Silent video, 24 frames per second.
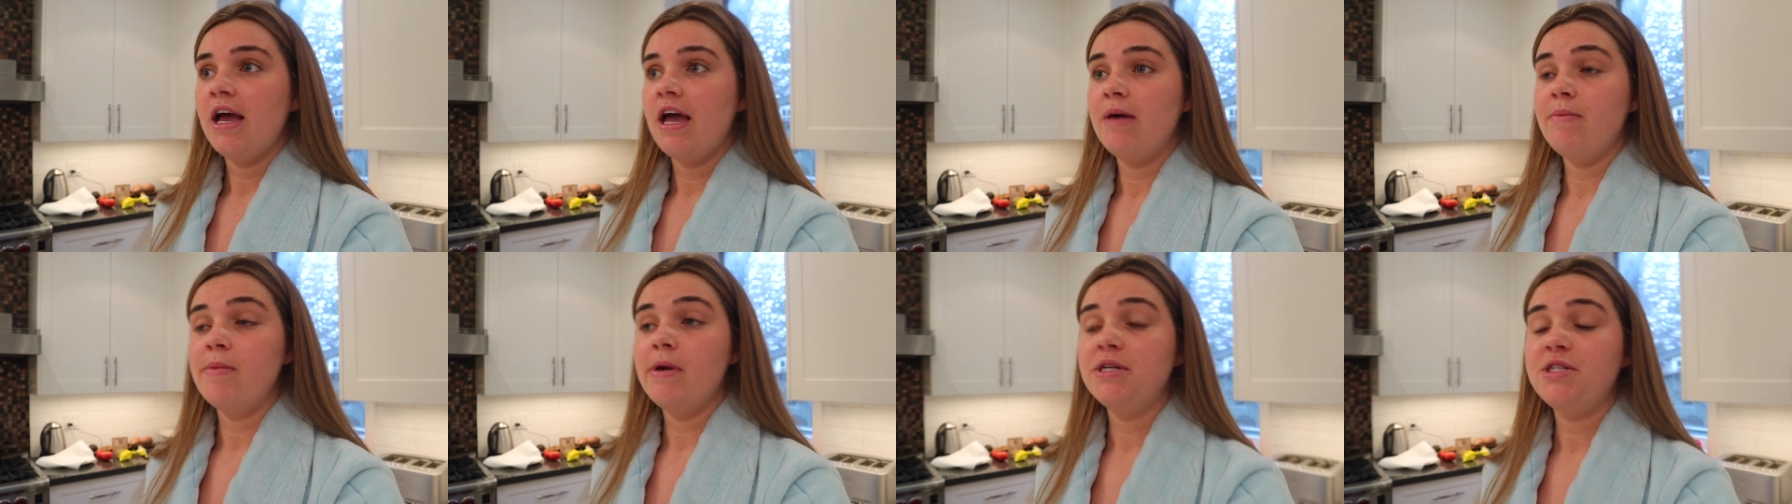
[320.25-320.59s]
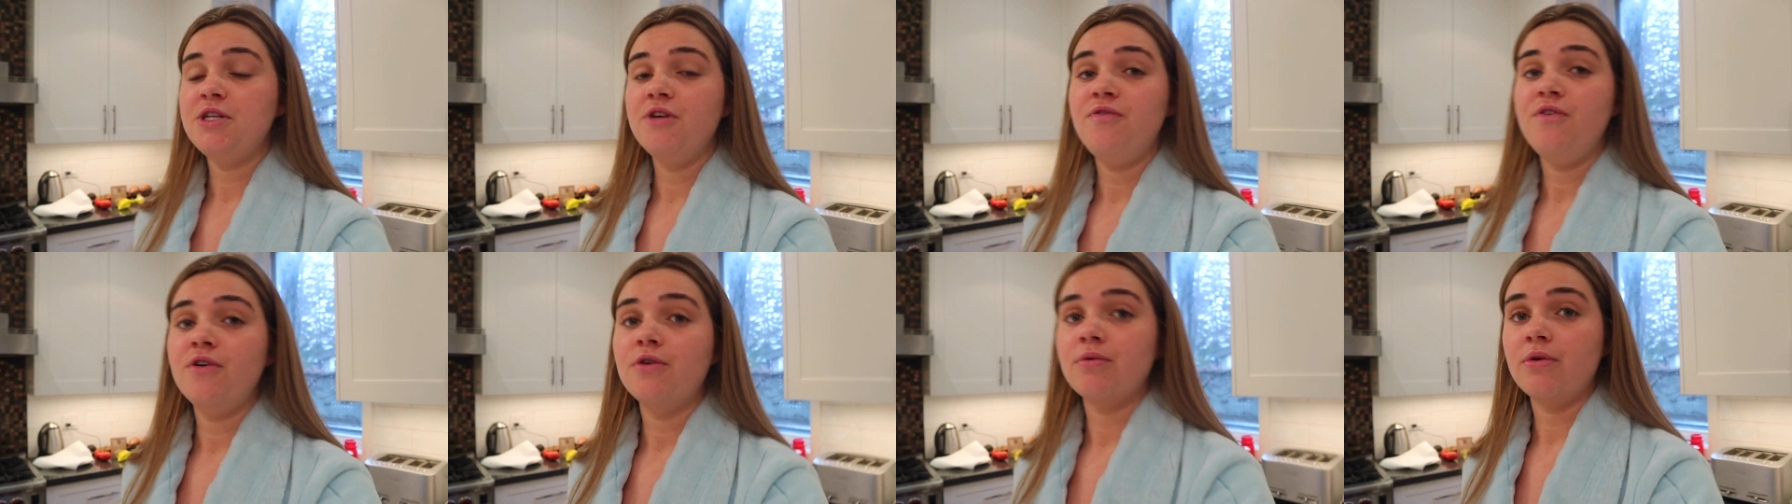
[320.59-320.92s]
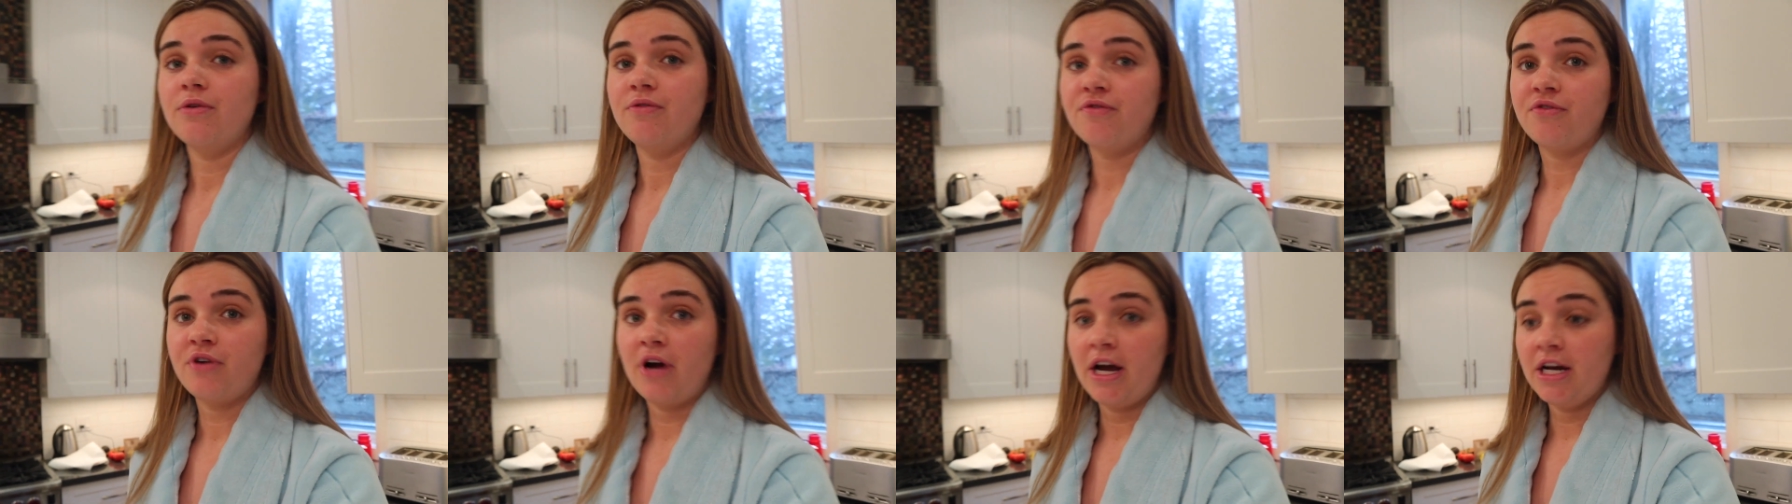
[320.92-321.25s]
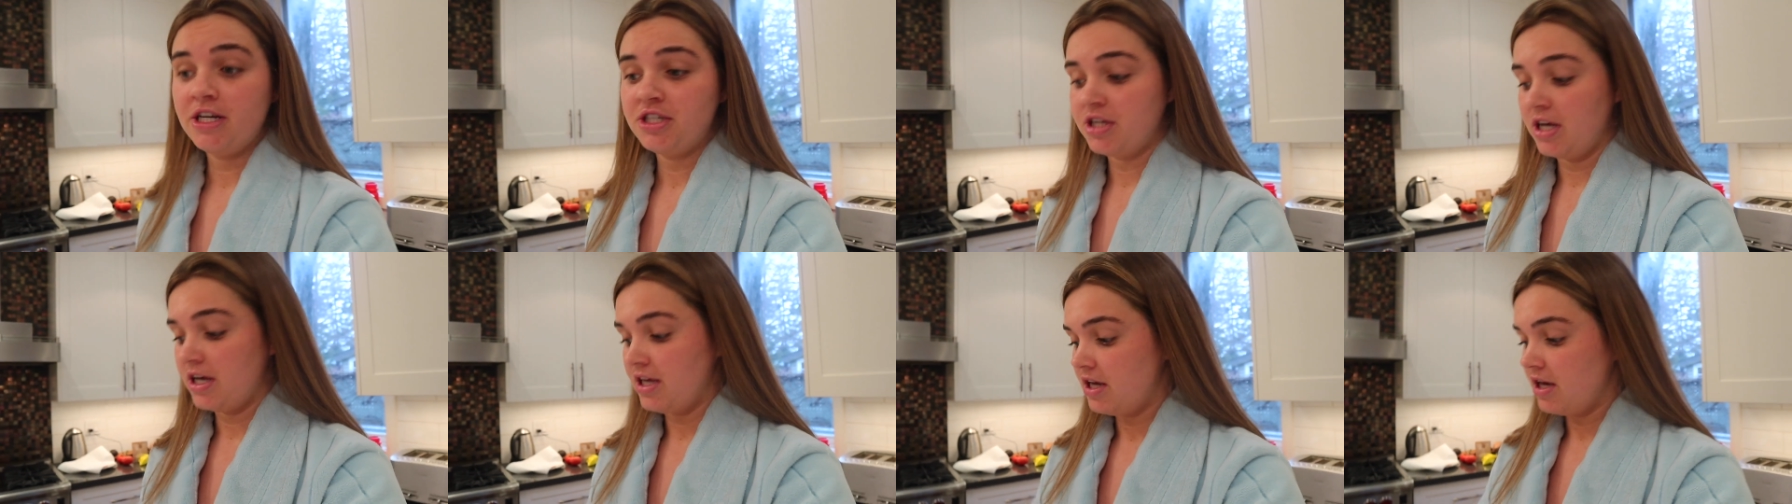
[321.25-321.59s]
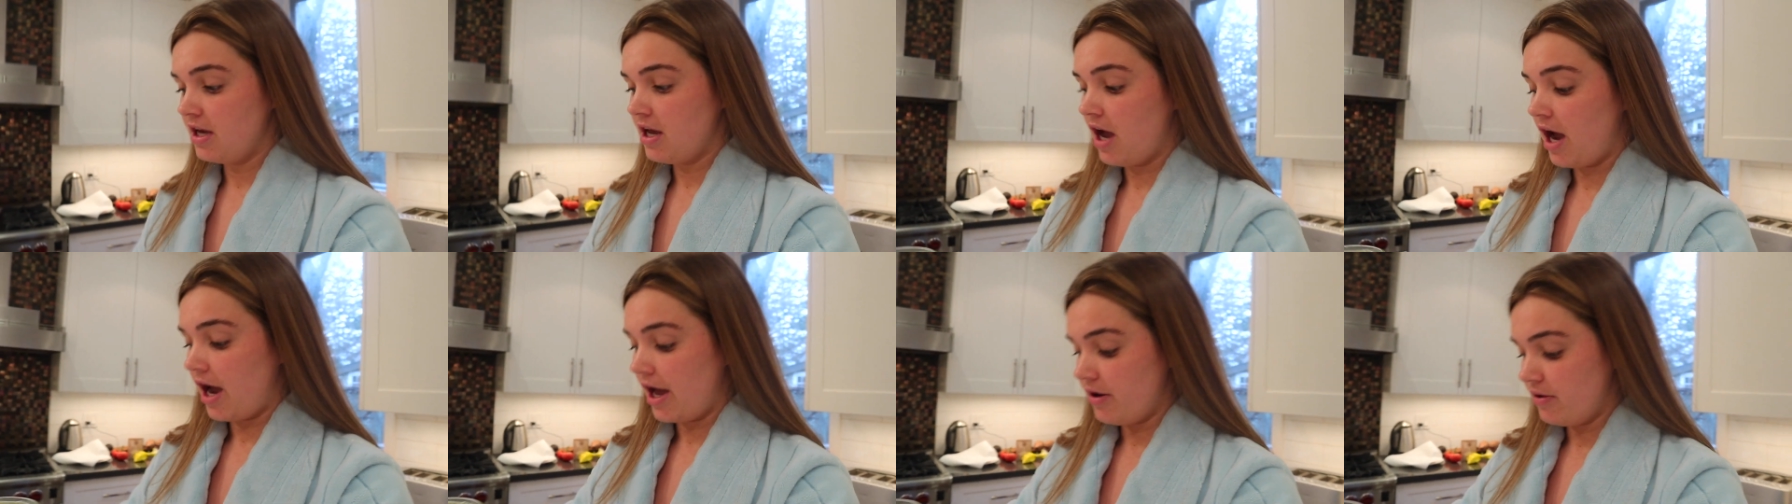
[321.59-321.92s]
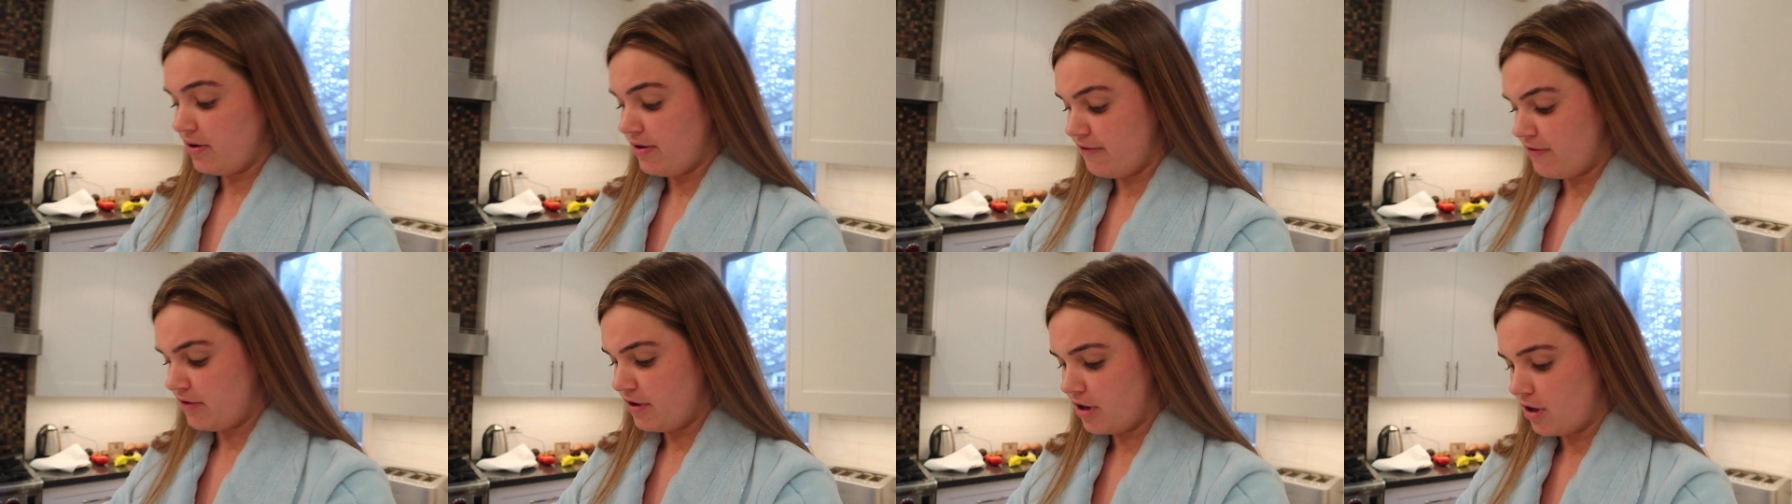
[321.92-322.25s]
It makes you feel refreshed. Like, I
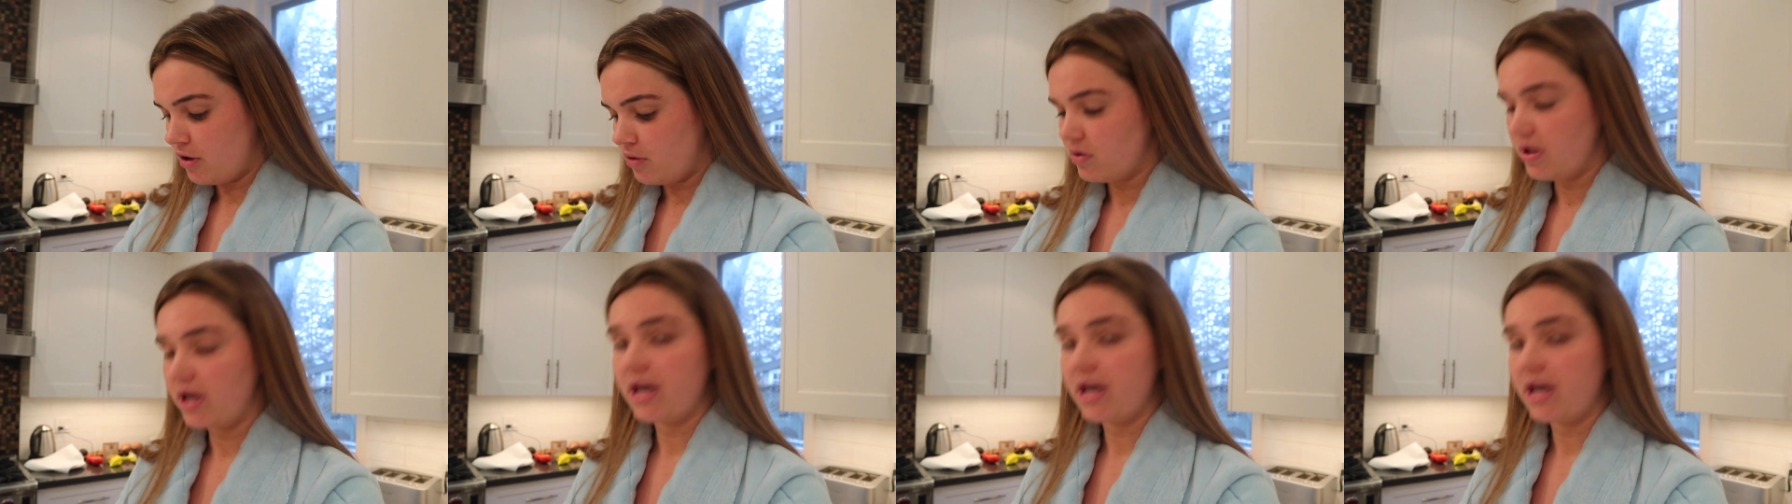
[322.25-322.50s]
don't even know,